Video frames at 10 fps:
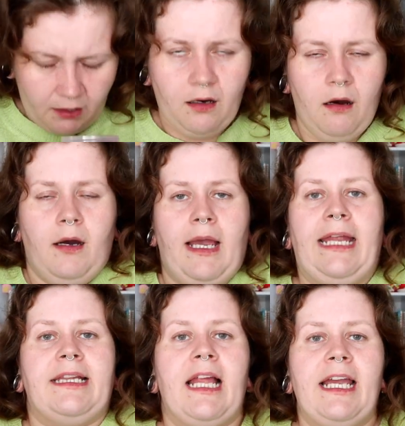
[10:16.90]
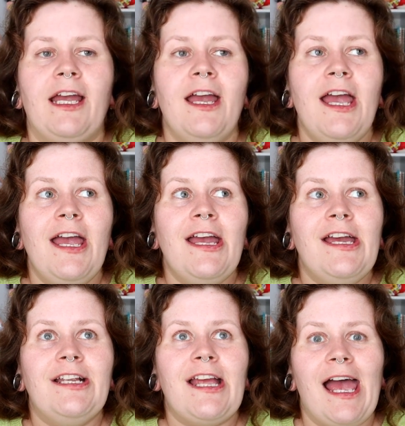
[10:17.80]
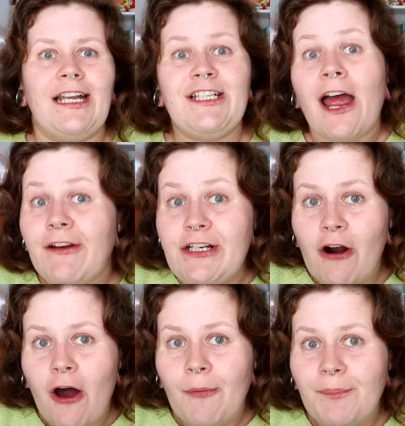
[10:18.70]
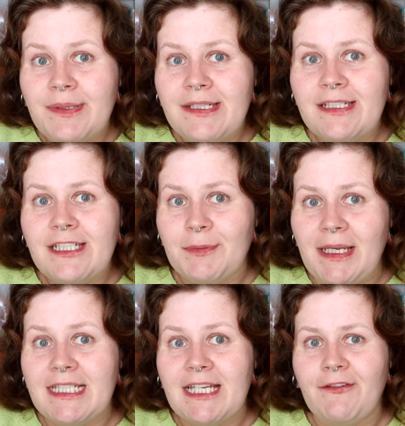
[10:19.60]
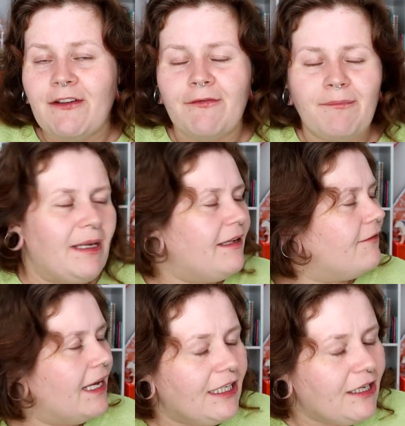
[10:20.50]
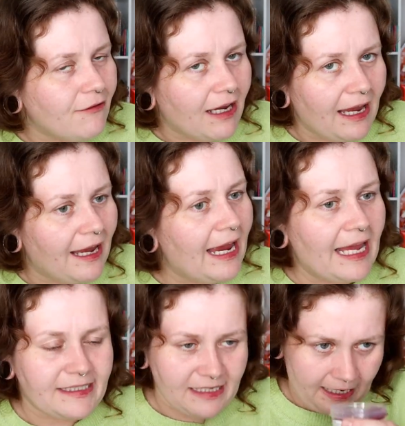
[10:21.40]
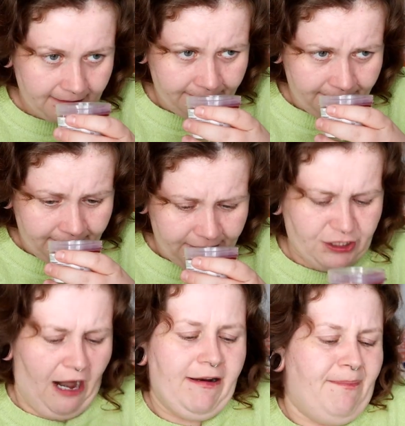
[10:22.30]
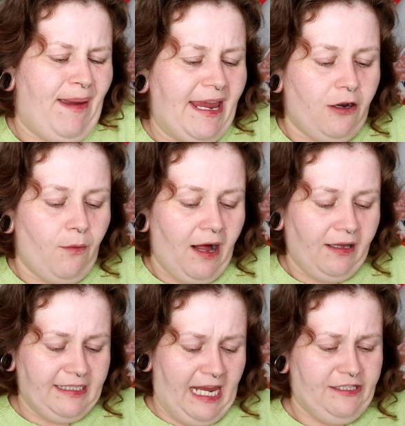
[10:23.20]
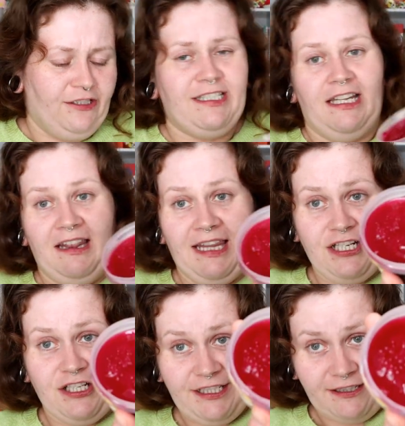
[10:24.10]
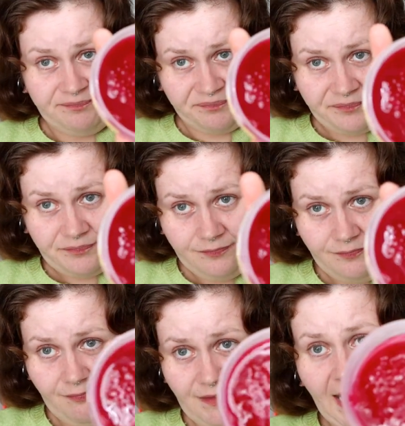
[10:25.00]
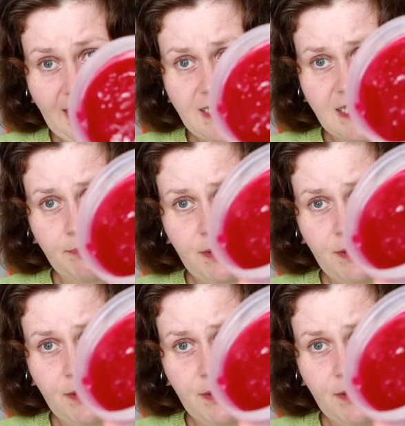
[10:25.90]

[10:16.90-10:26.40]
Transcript: oh, it's like uh, cherry drops, sweets if you've been in the UK. It's like, cherry Well, It's just delicious. And it's this